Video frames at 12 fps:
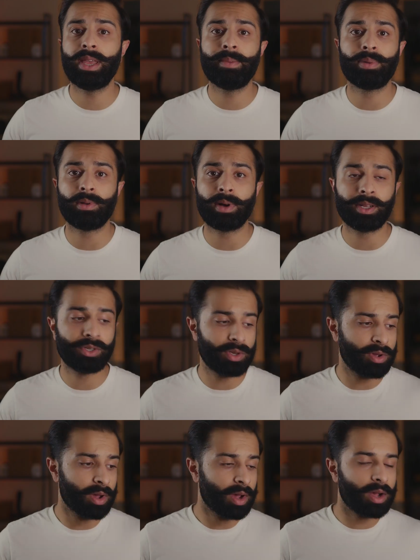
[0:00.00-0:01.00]
people as
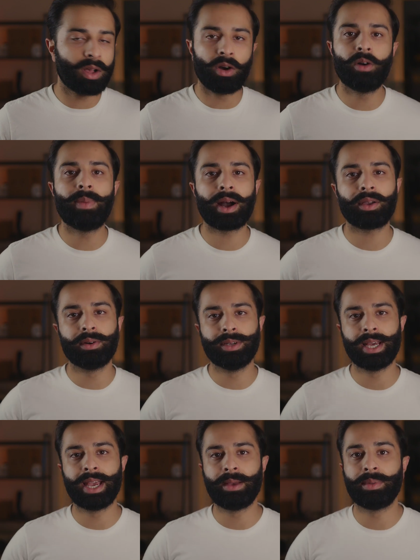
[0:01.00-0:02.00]
you go about your
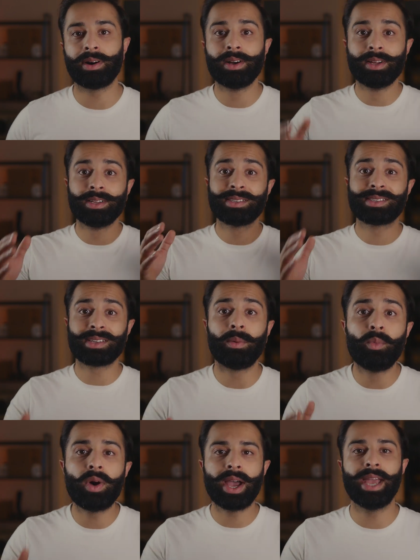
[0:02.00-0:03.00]
day. But
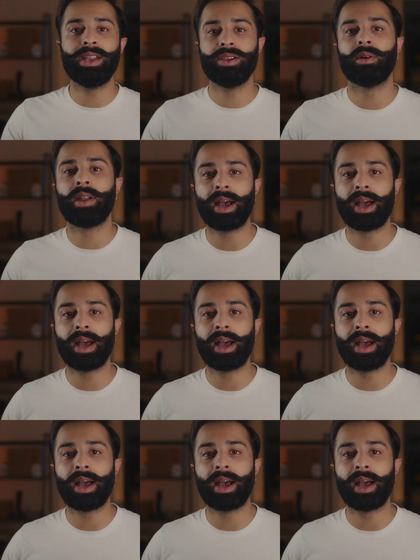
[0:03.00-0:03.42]
somewhere in your